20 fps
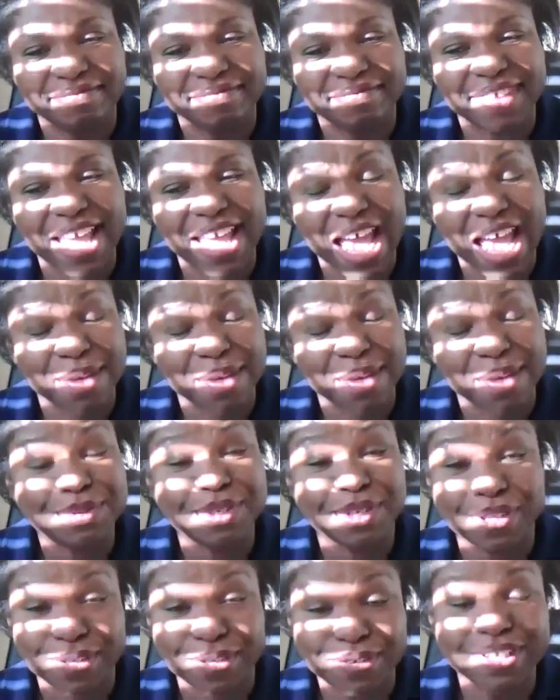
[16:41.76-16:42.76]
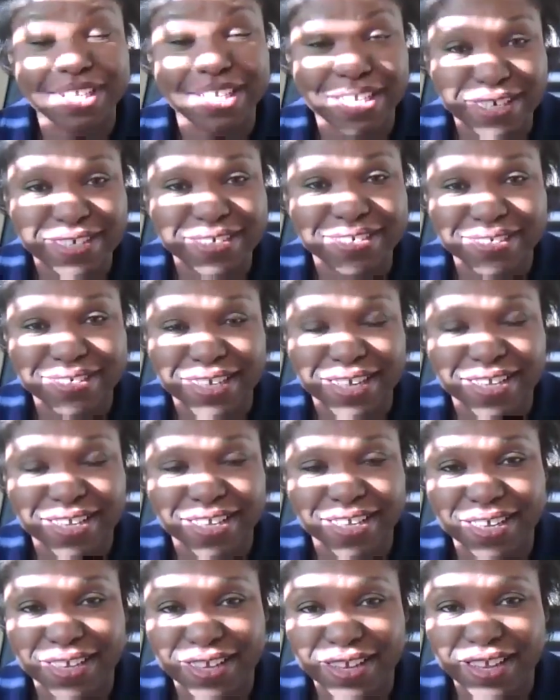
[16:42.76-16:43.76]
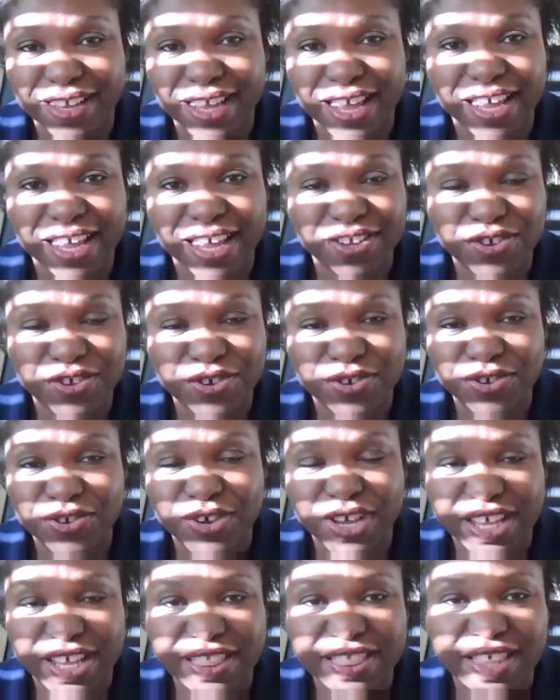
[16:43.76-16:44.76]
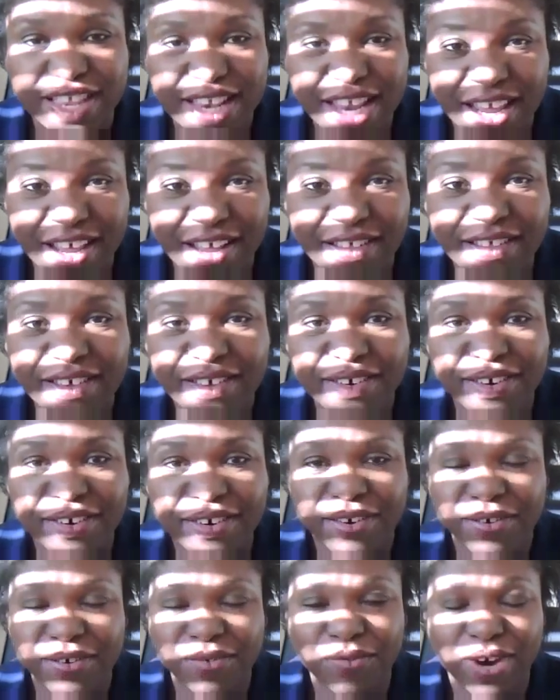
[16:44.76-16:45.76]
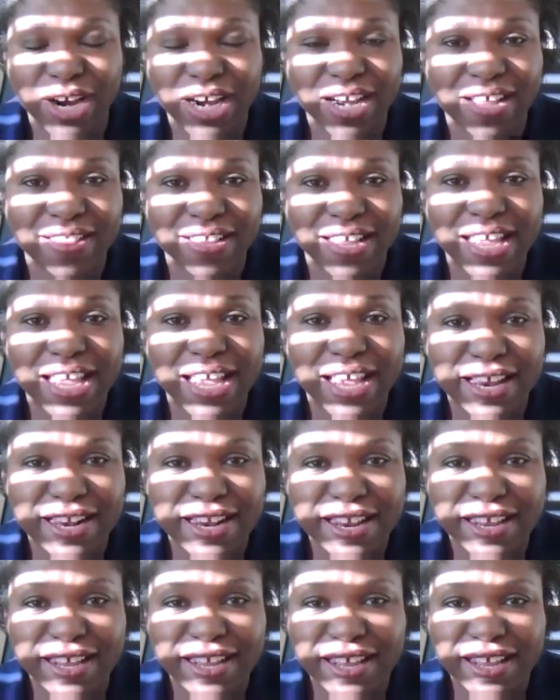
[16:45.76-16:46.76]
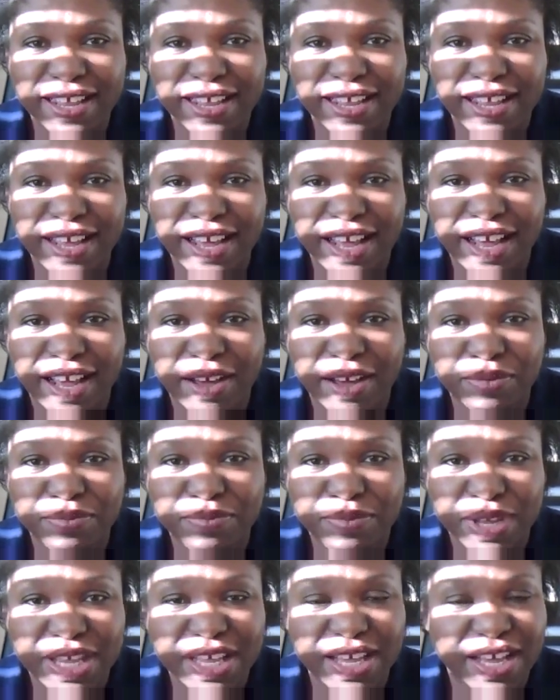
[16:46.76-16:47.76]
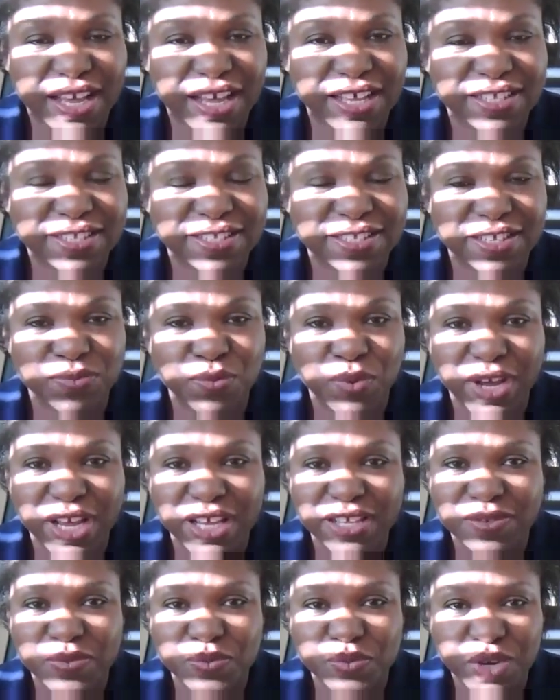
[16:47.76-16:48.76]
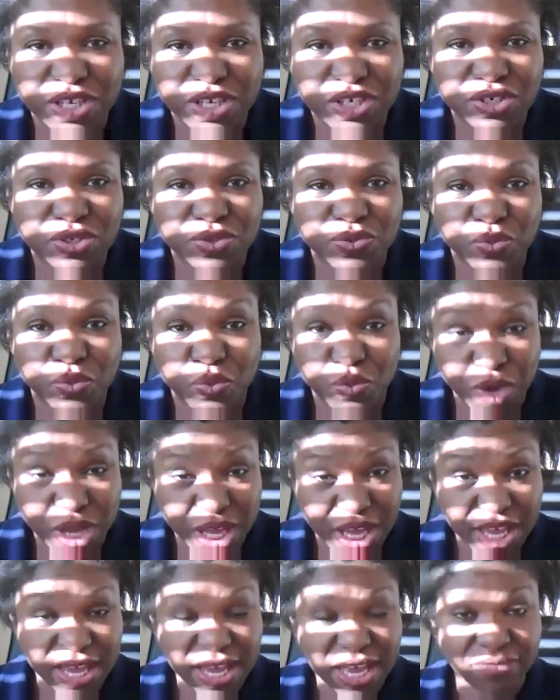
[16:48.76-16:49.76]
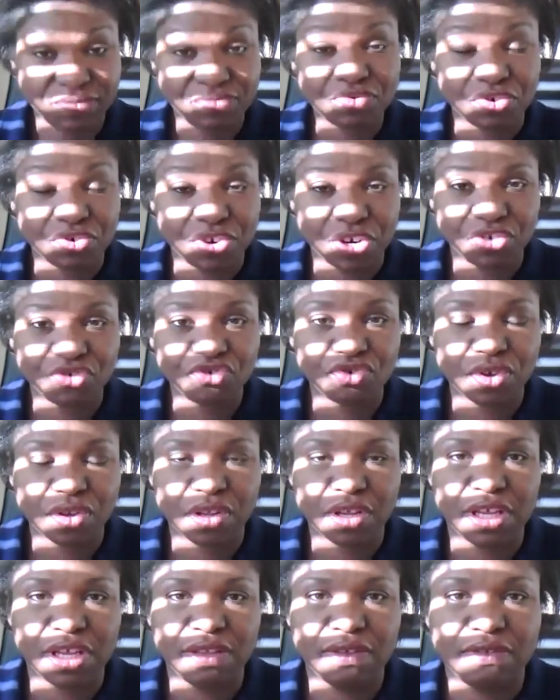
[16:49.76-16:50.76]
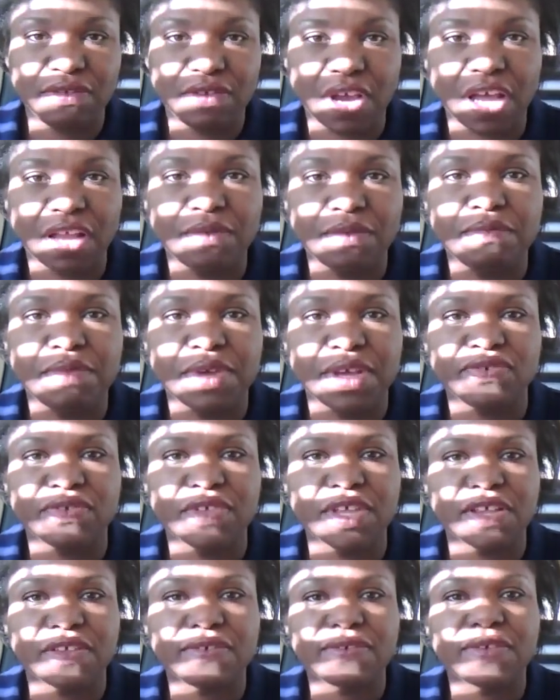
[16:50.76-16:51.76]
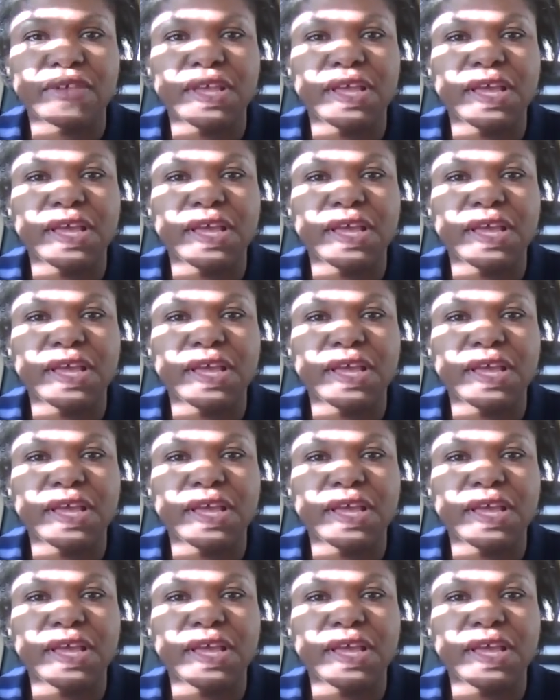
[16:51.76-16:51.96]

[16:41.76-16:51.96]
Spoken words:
Absolutely, Shelley. And you hit the nail right on the head, because the ways in which we have traditionally done business,